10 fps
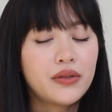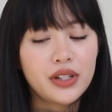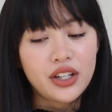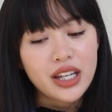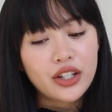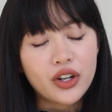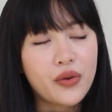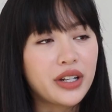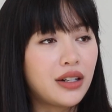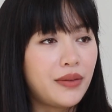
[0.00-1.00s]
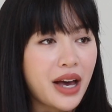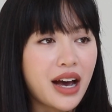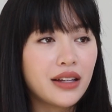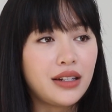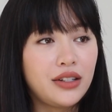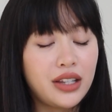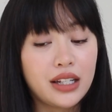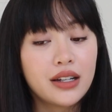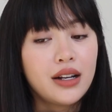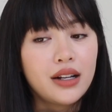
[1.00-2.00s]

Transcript: you think you're going on a path and you think